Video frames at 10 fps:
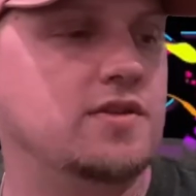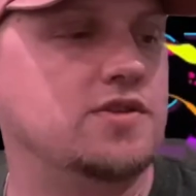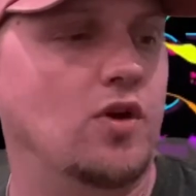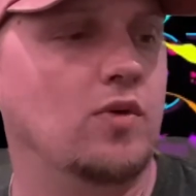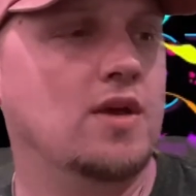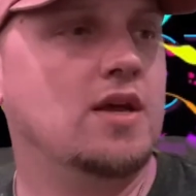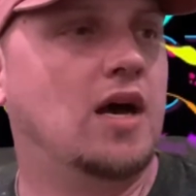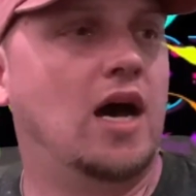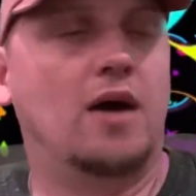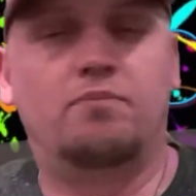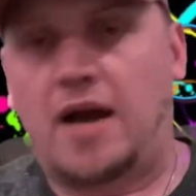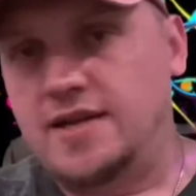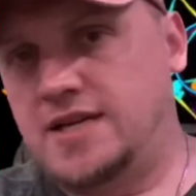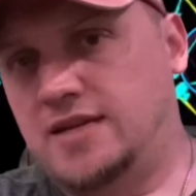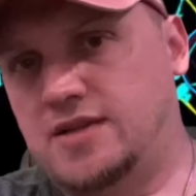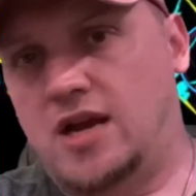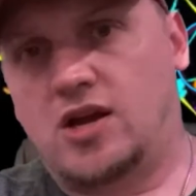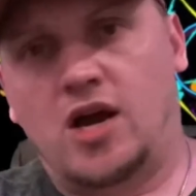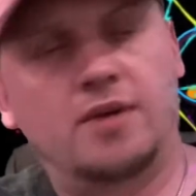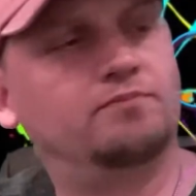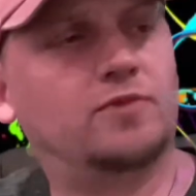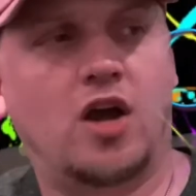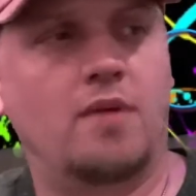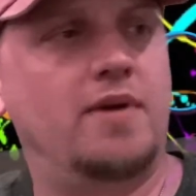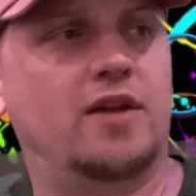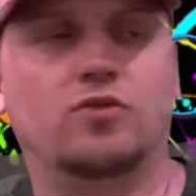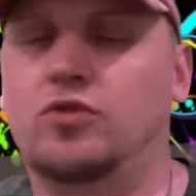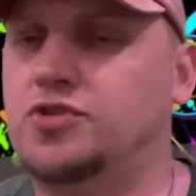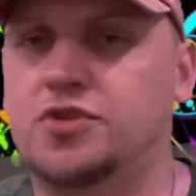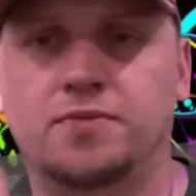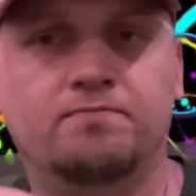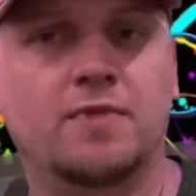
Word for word: So uh, pyntek.com, compact holster.